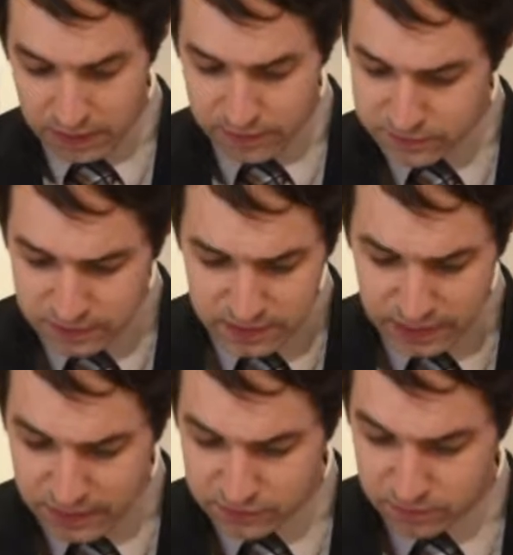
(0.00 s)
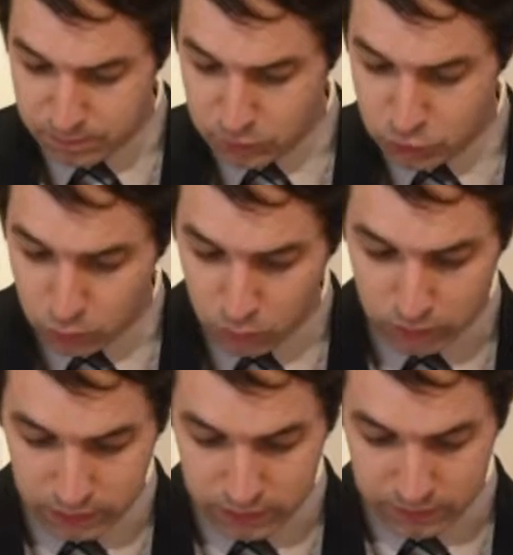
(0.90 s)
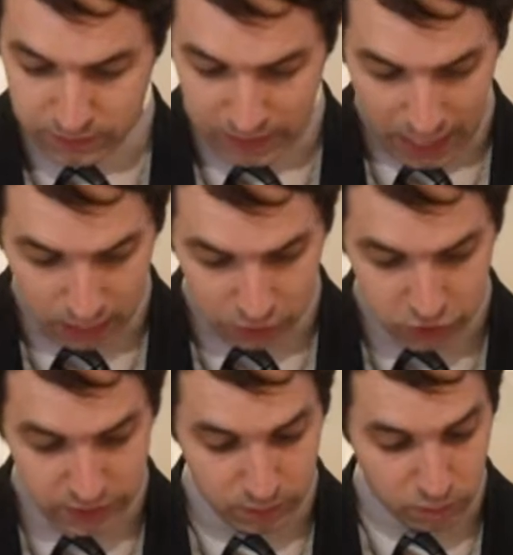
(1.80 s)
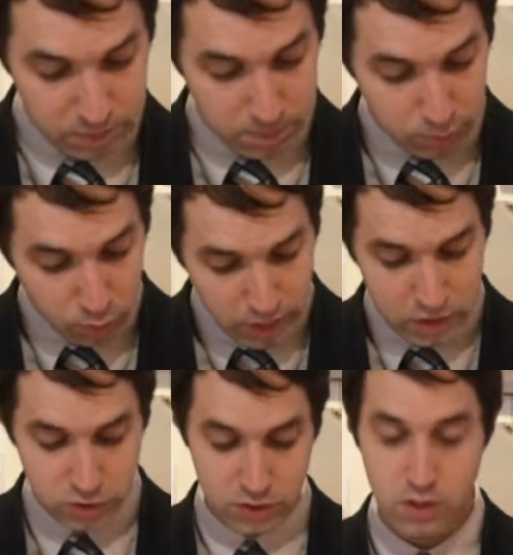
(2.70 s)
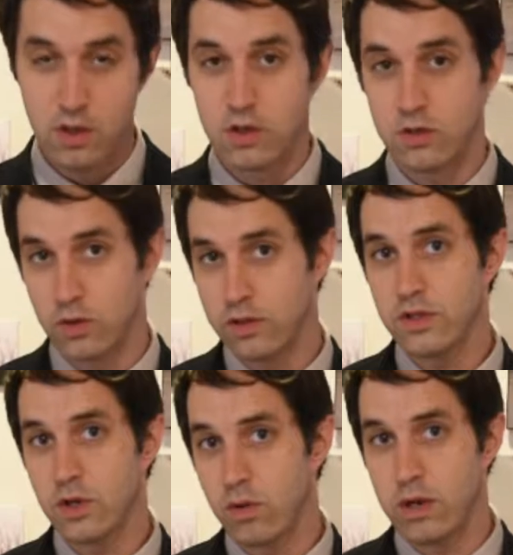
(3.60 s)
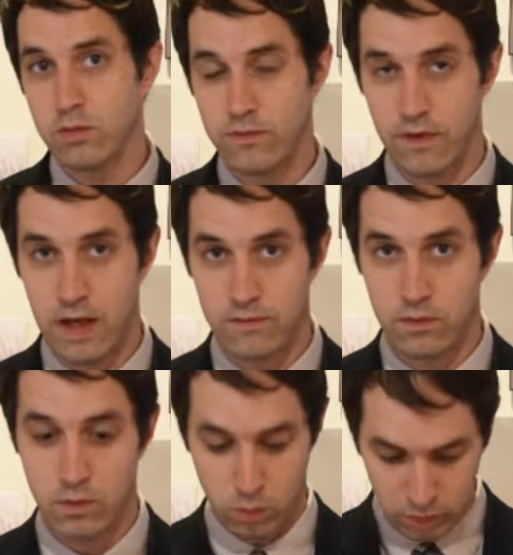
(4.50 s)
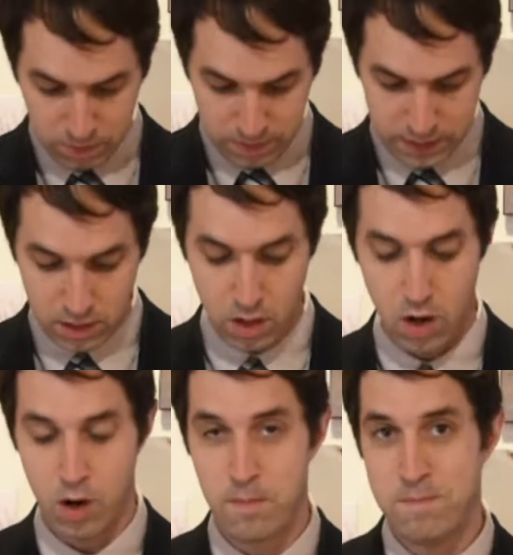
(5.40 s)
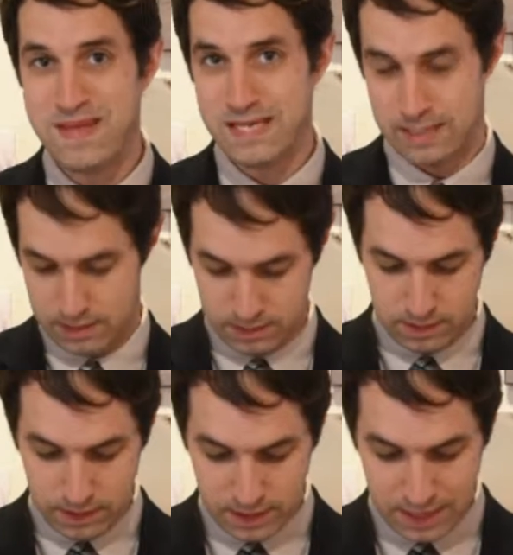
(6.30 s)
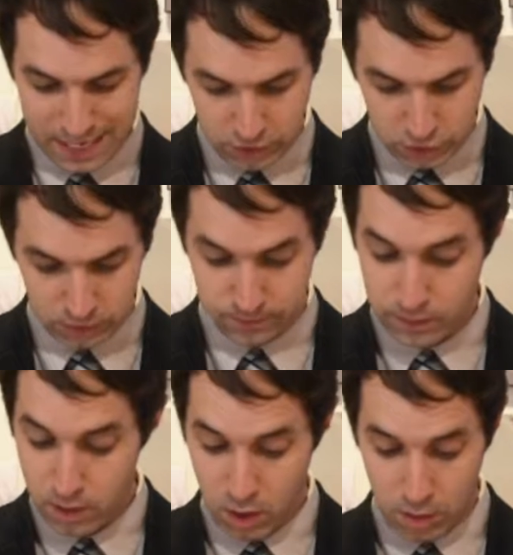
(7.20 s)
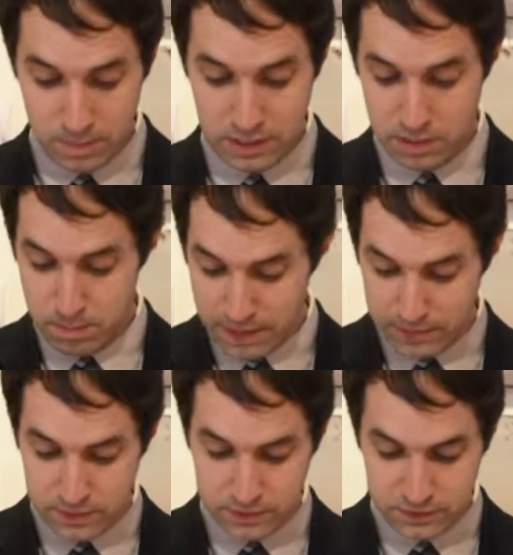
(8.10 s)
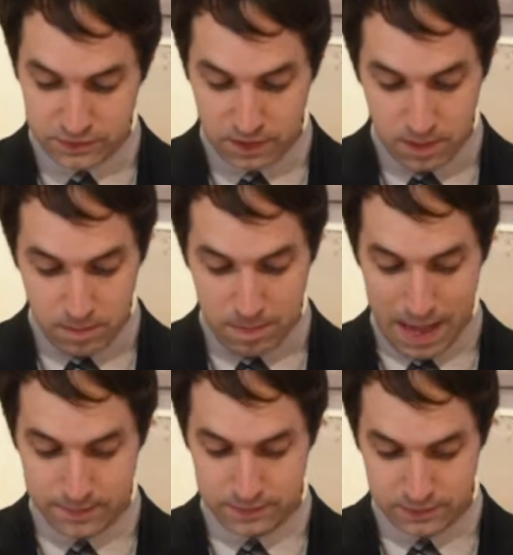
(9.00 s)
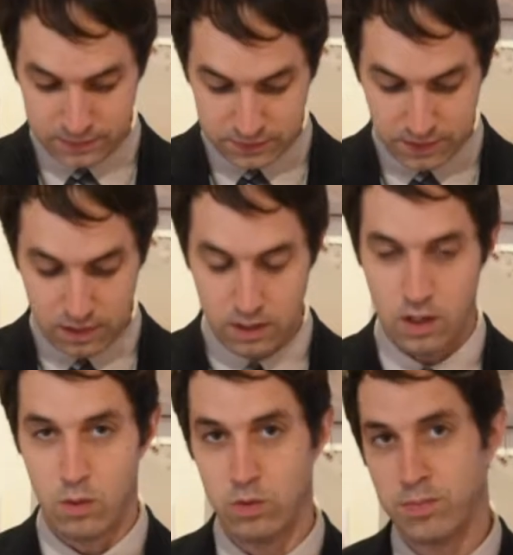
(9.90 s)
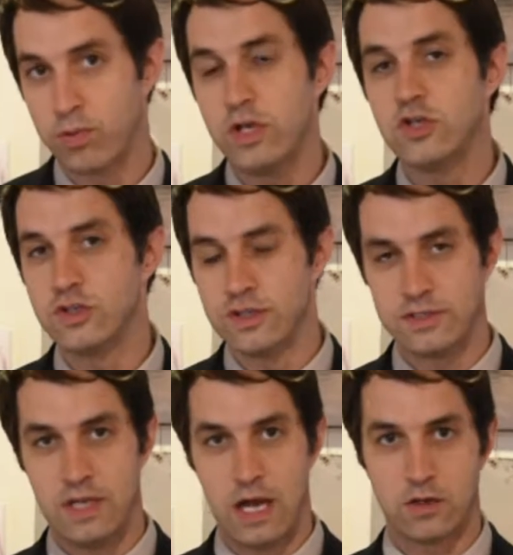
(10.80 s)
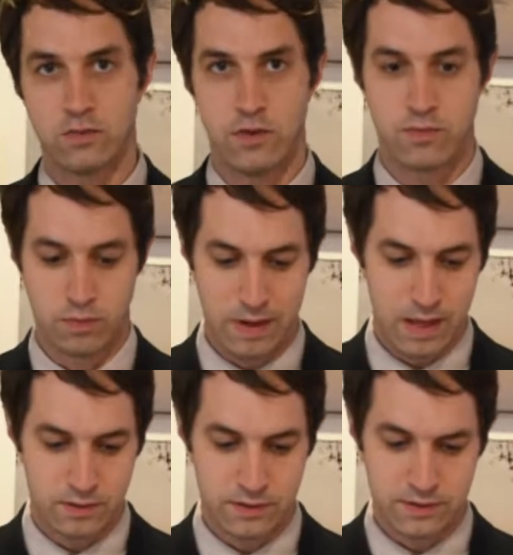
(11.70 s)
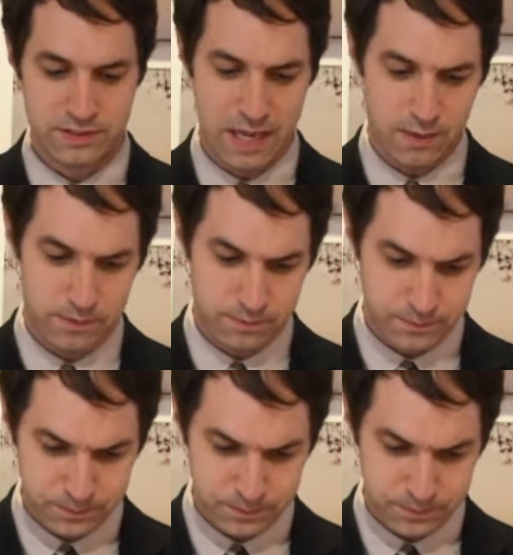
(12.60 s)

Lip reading: This indicates that the majority theology that would be preached during the Great Revival would be Arminian in nature. Arminian Methodists, Baptists would preach this doctrine throughout the South.